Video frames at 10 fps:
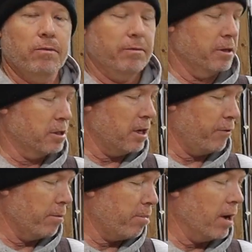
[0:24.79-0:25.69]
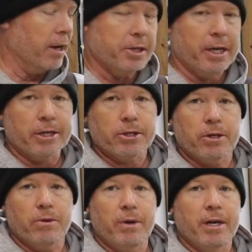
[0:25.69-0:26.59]
these different
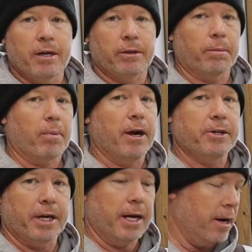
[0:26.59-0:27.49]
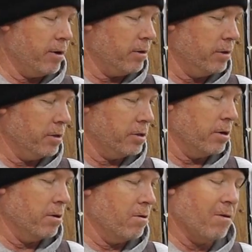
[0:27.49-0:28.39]
projects with Project Harold,
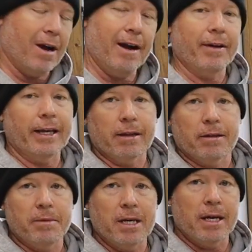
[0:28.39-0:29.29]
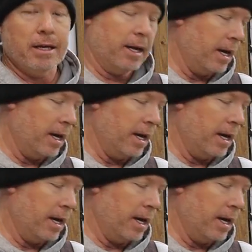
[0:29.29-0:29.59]
so I've got to get them done.